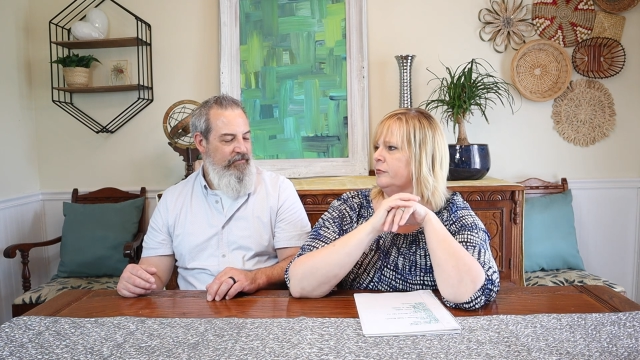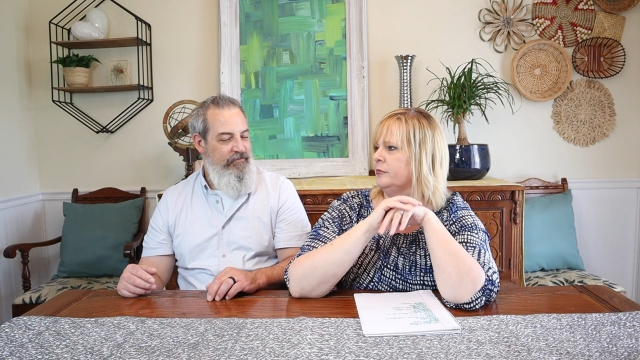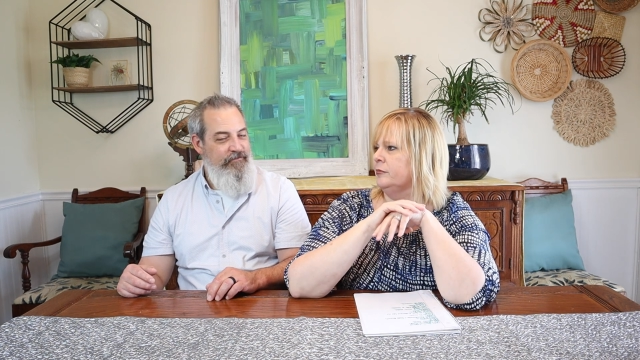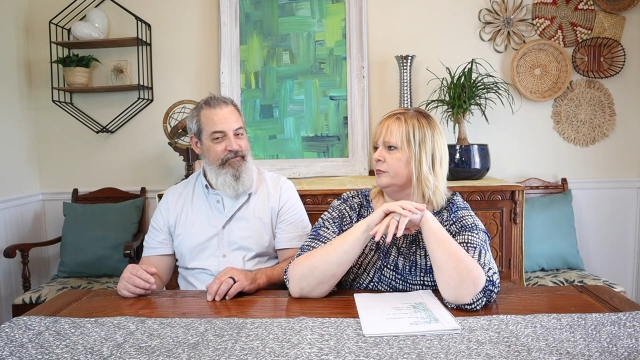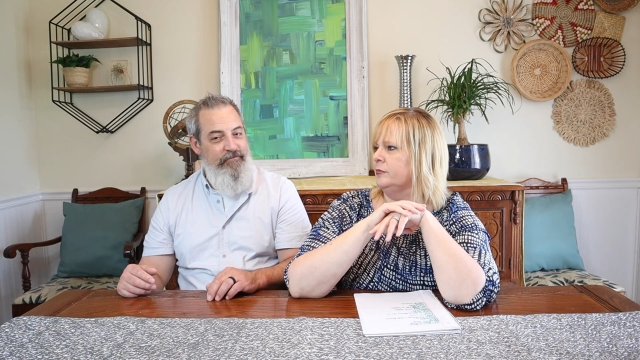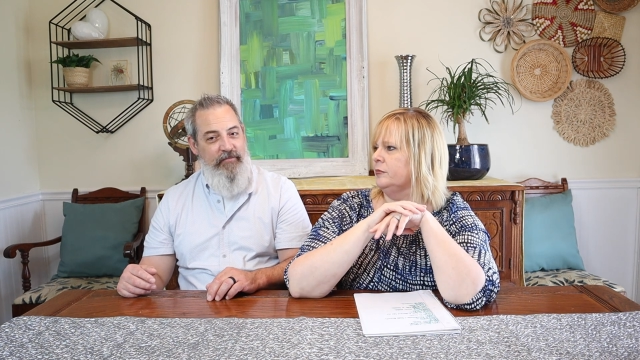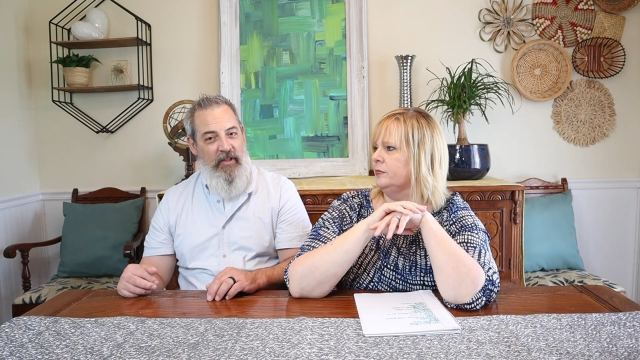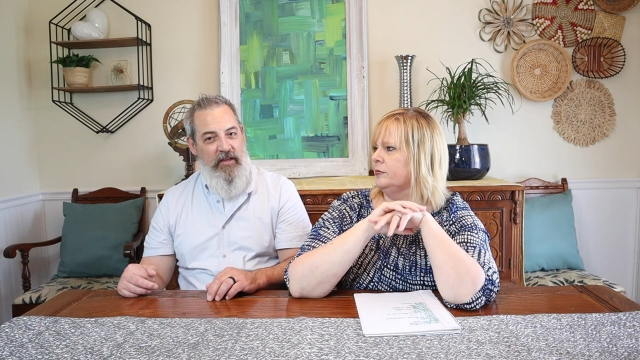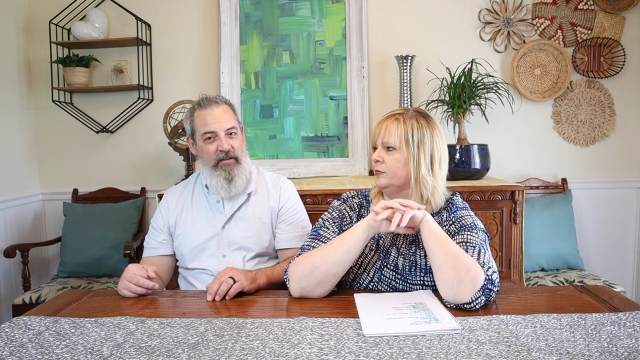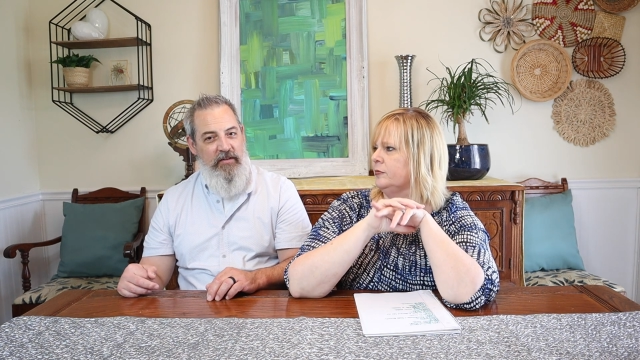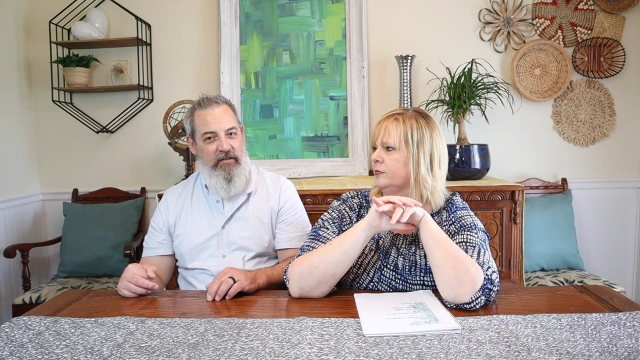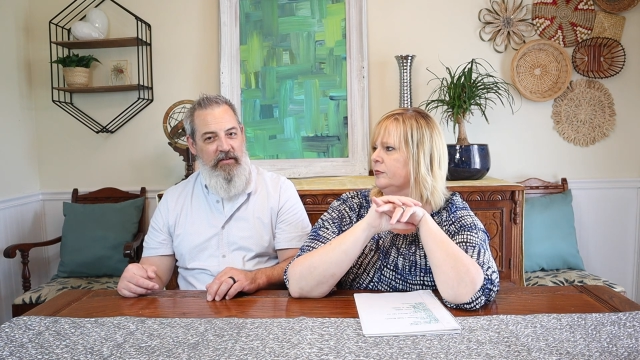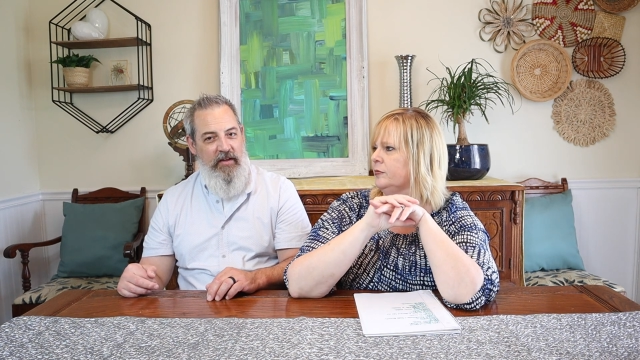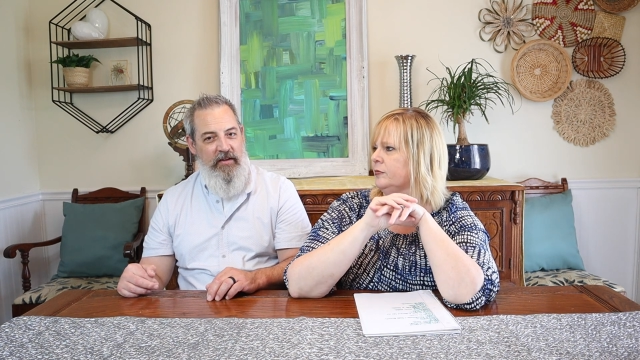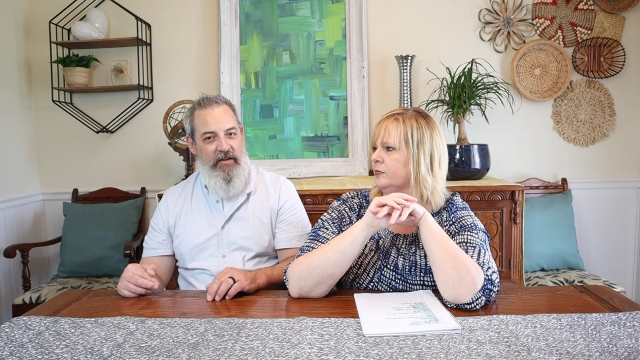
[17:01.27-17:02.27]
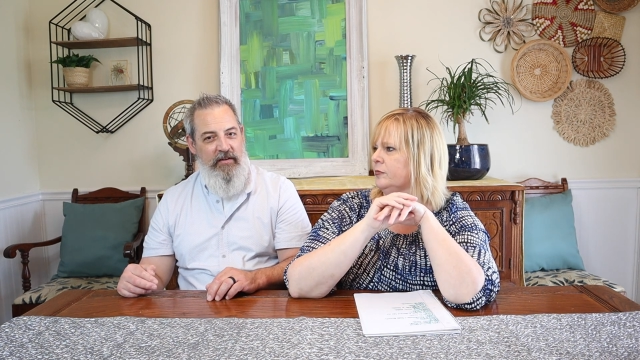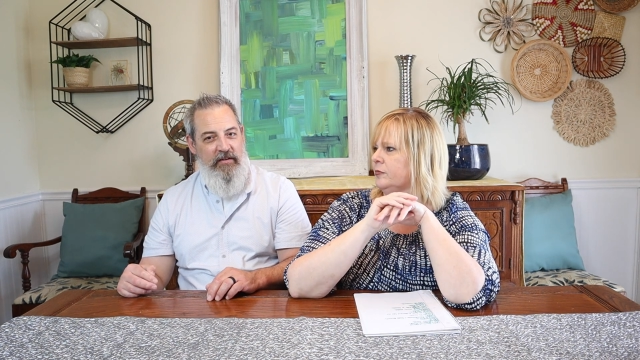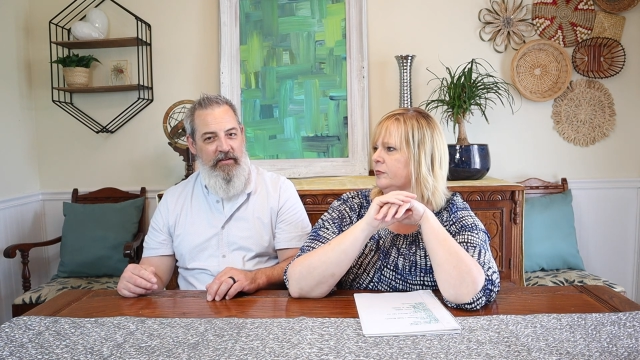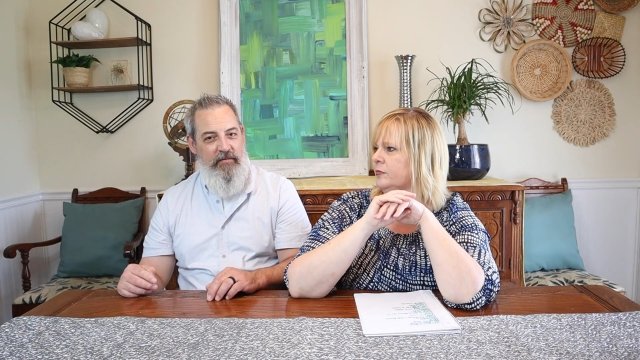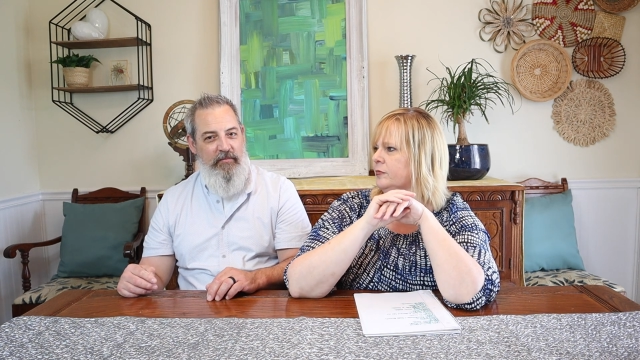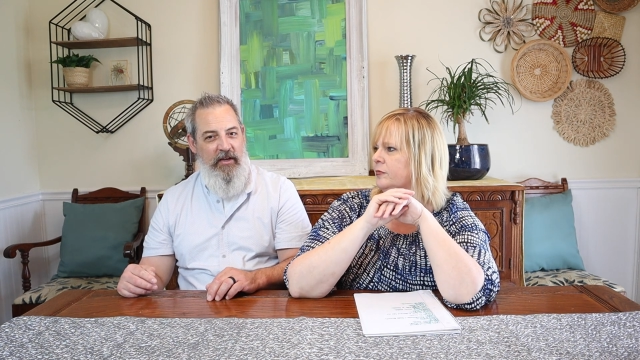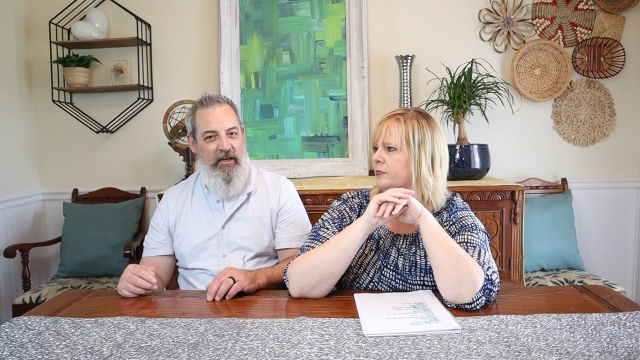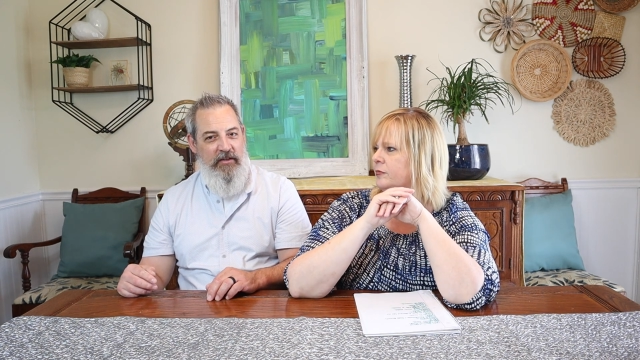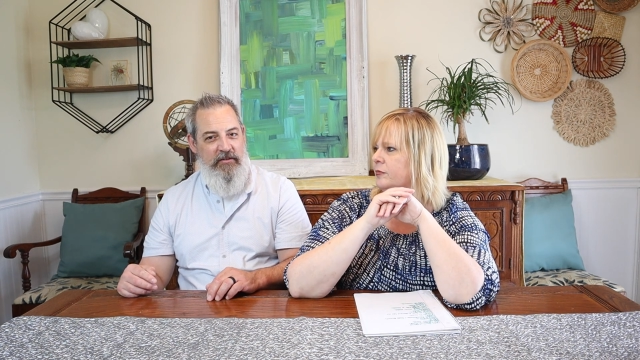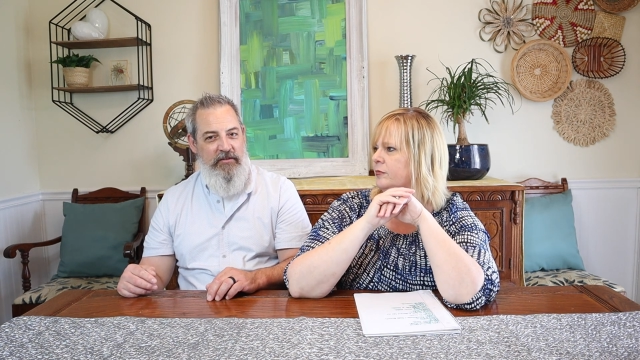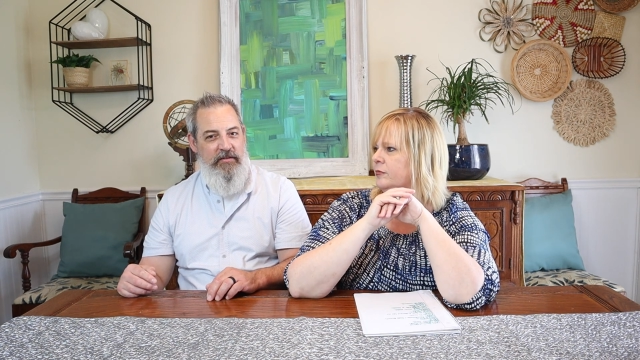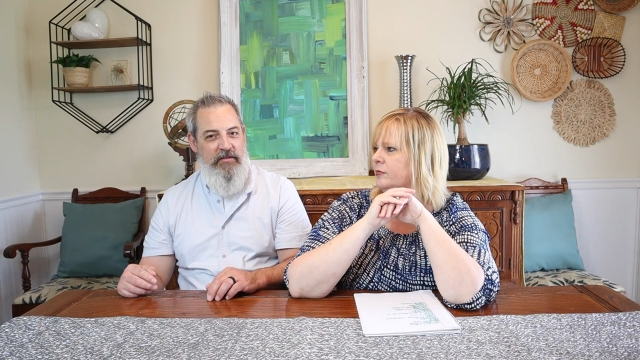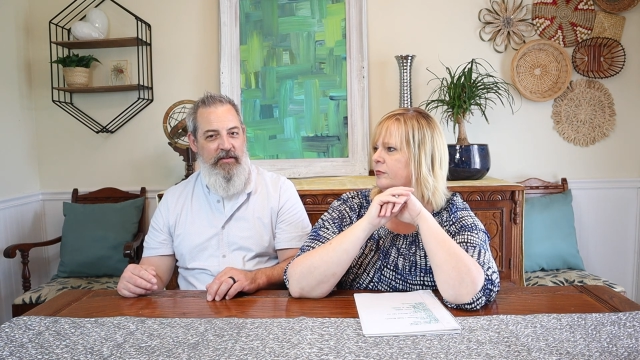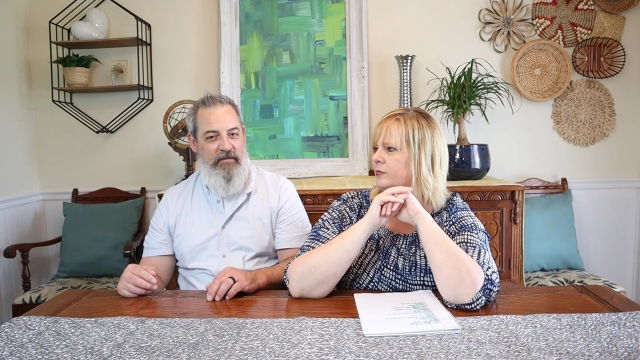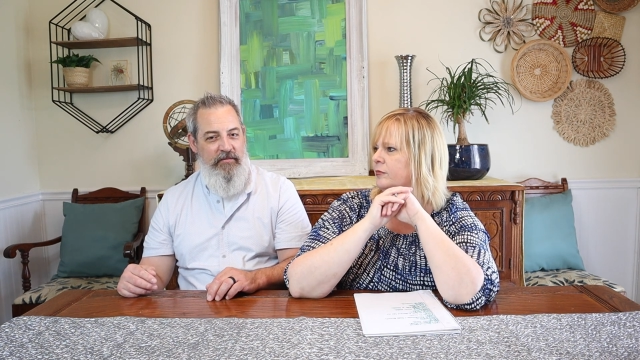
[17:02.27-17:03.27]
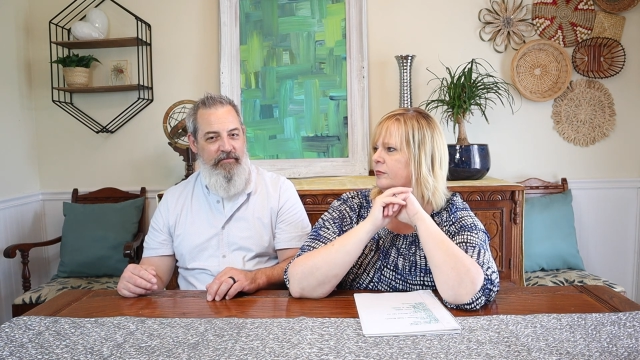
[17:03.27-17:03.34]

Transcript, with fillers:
Speaker 1: Mm, I do like a good mashed.